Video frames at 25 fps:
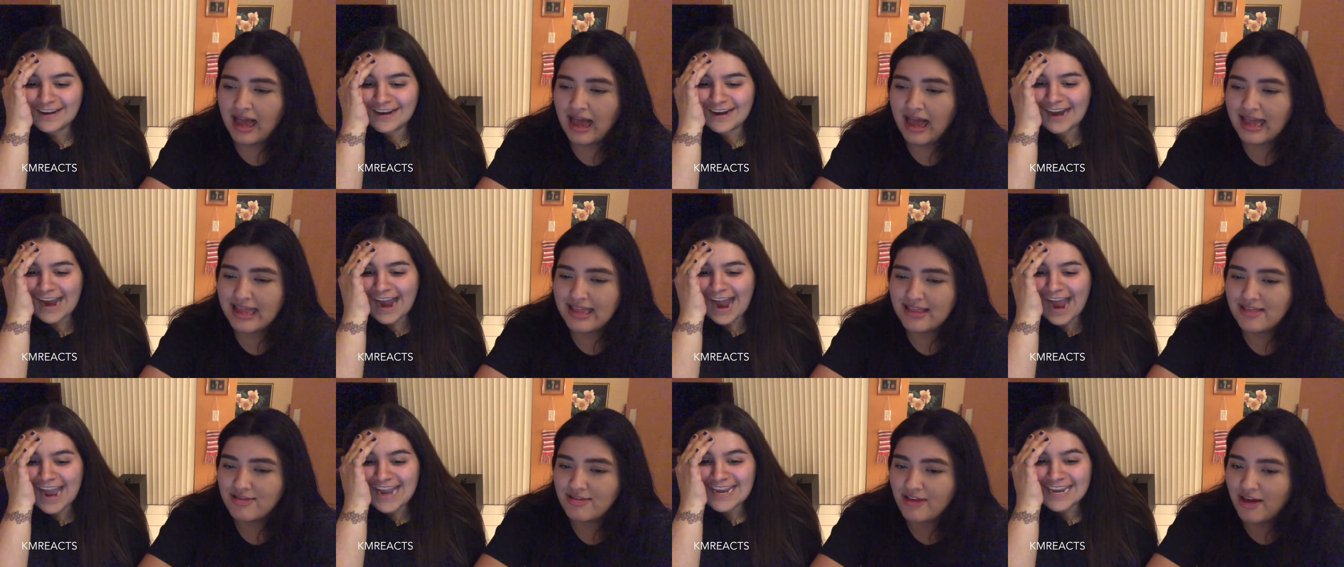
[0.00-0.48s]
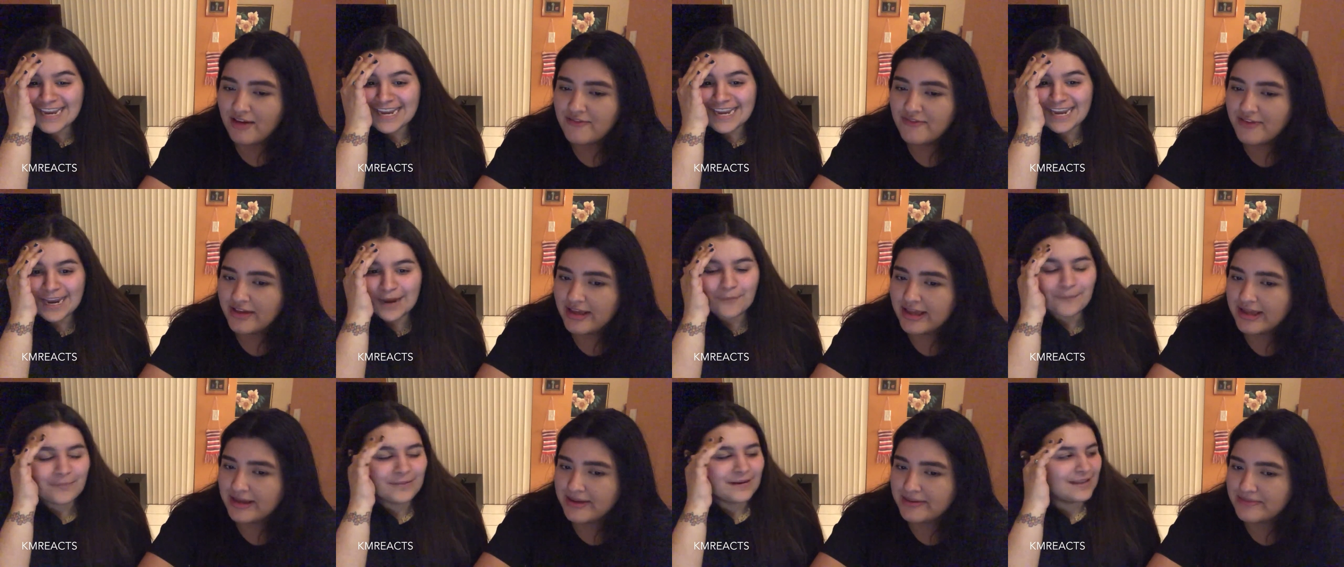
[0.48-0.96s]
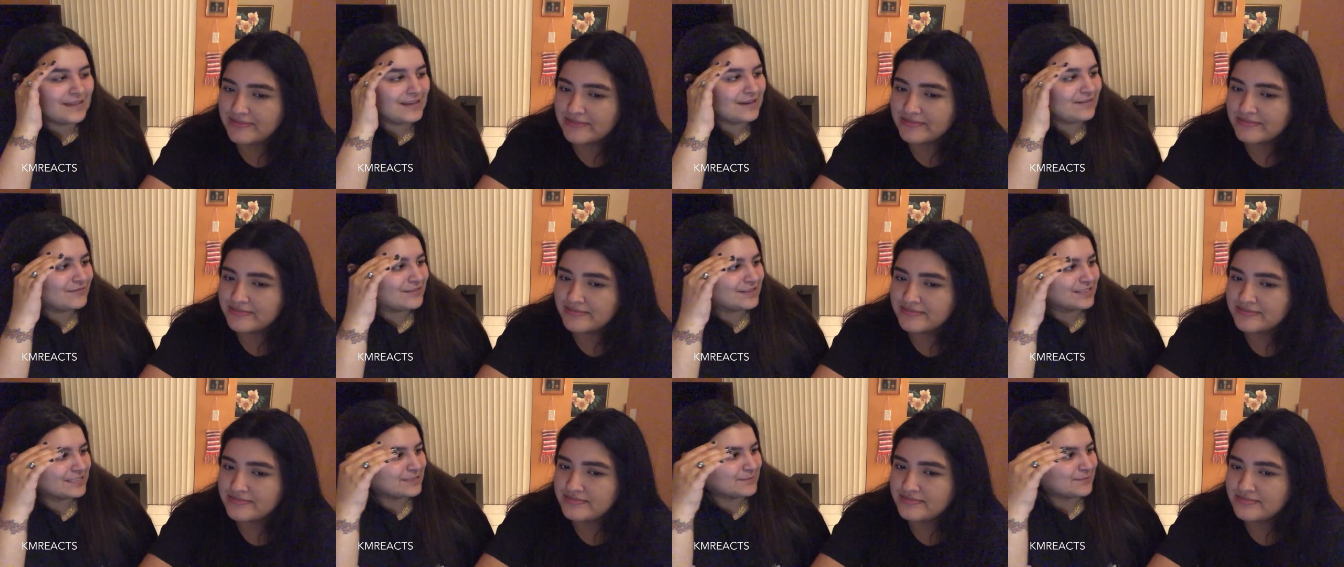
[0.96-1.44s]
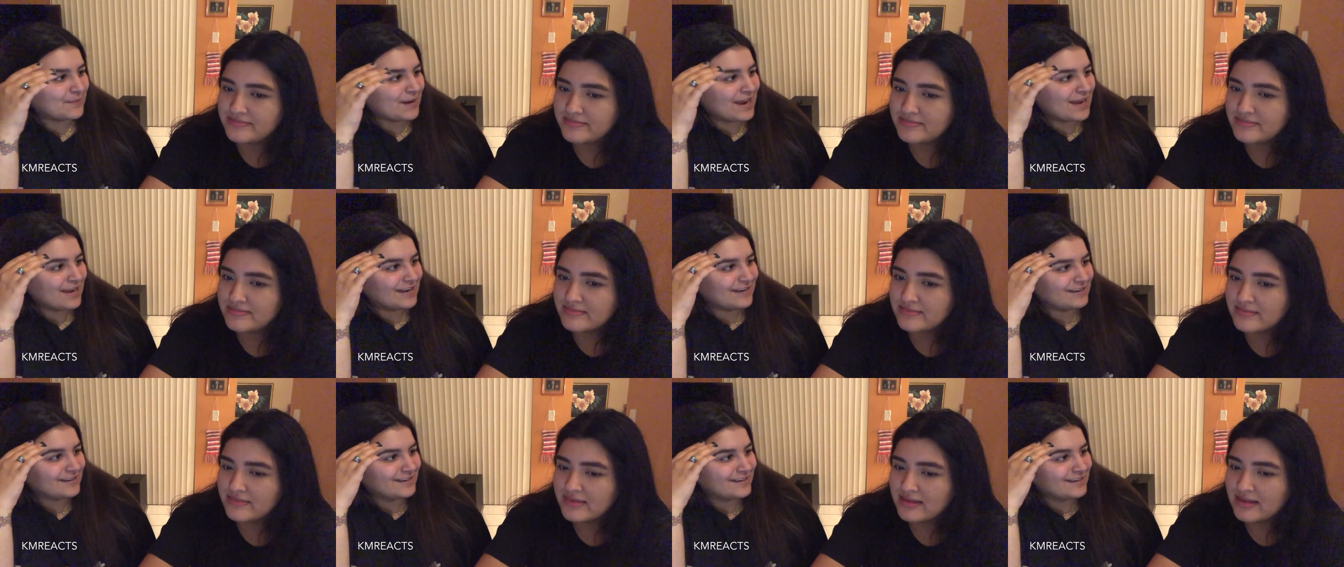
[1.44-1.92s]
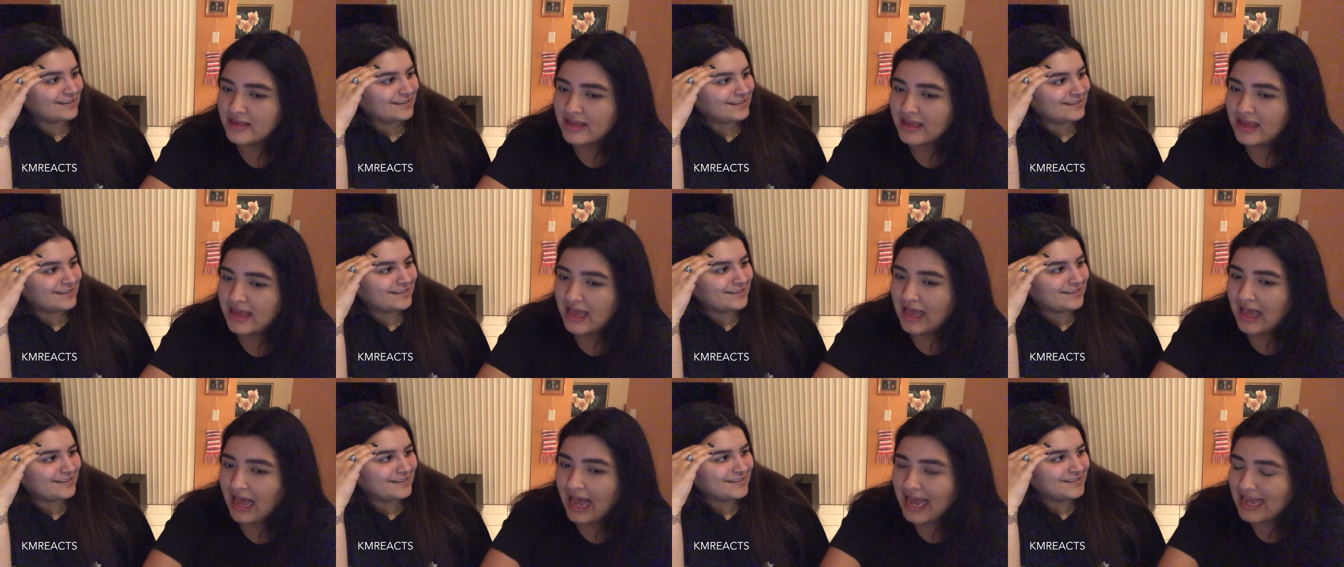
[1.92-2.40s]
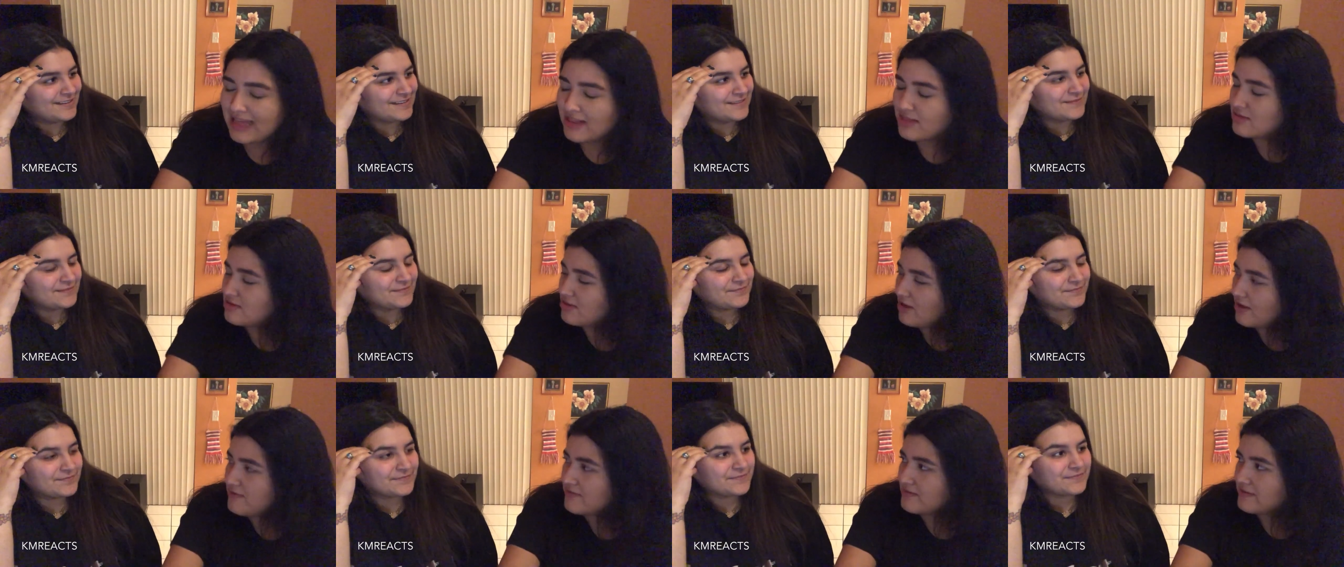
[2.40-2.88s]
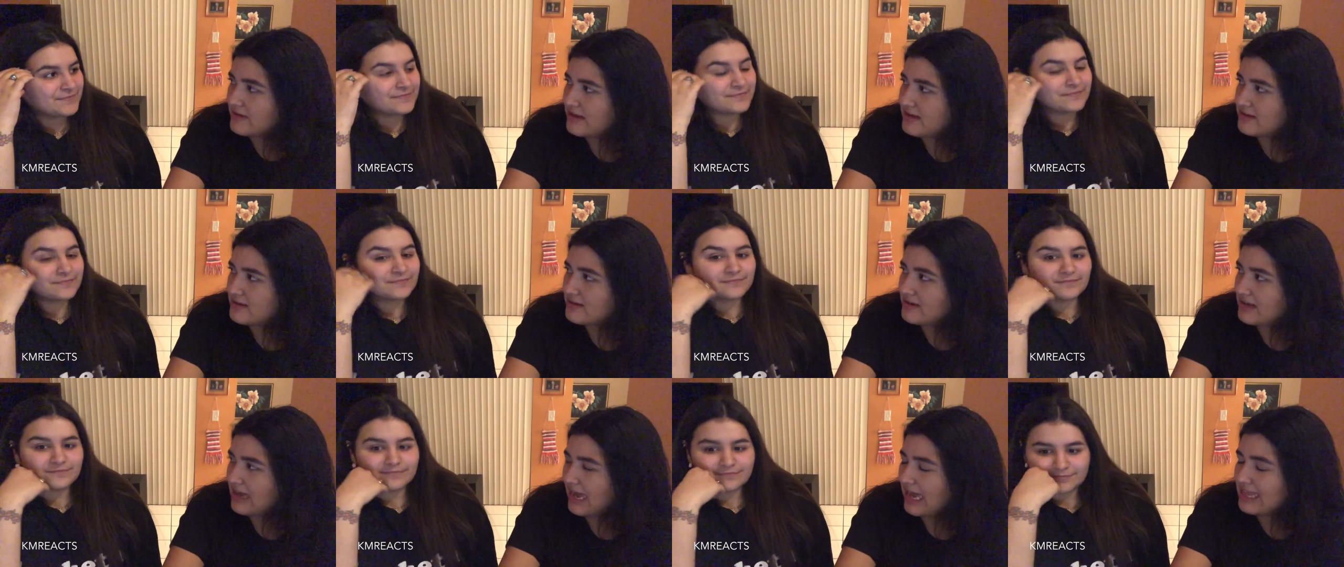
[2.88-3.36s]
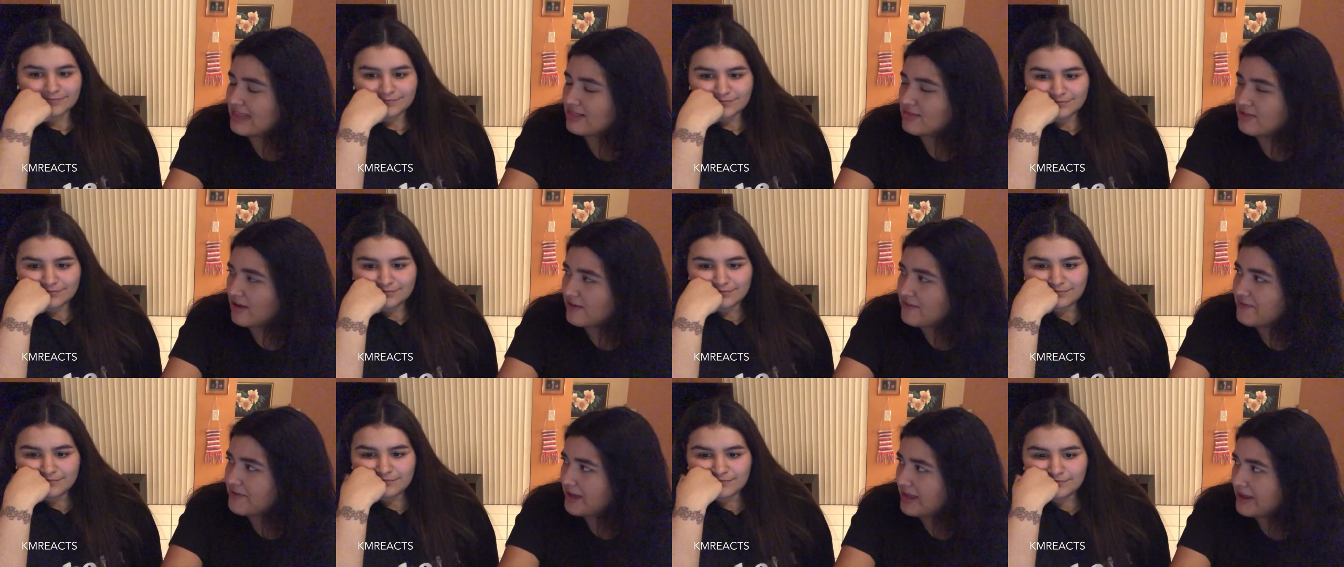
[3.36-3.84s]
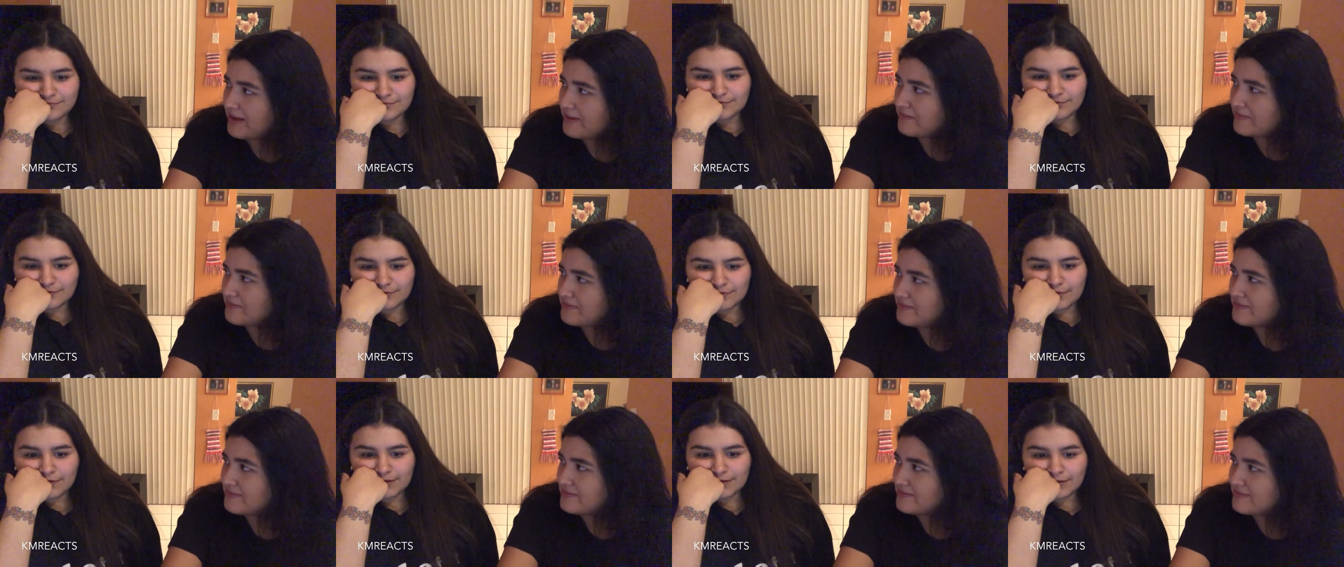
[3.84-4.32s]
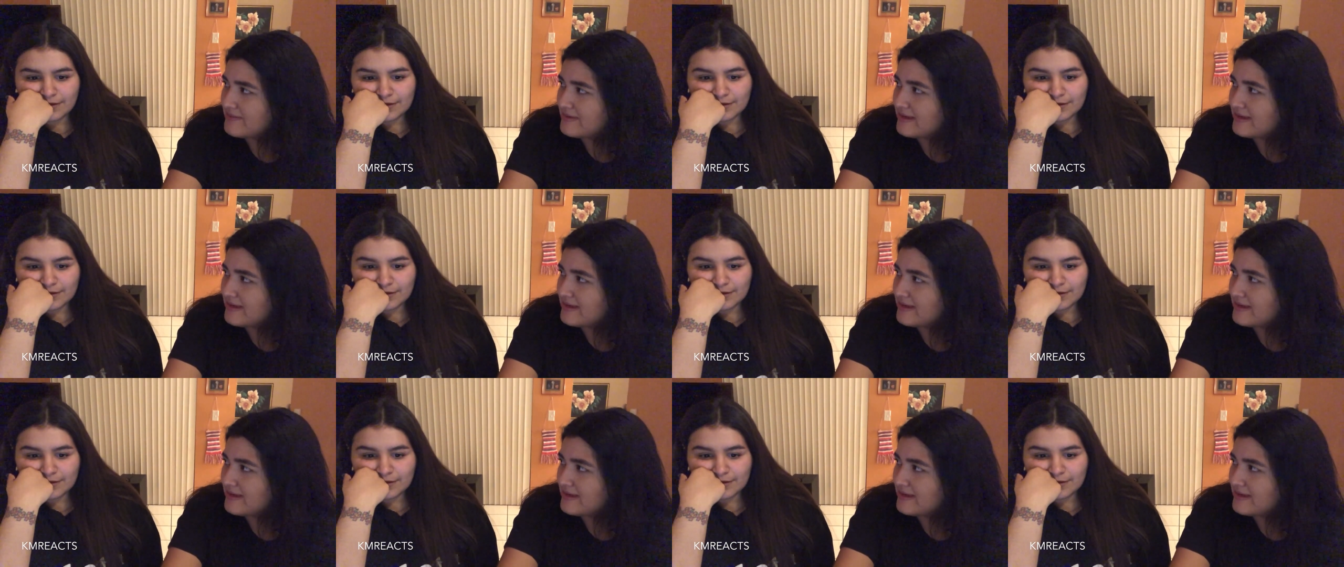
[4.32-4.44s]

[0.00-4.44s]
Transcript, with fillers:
Speaker 1: I can't believe this man.
Speaker 2: I love him.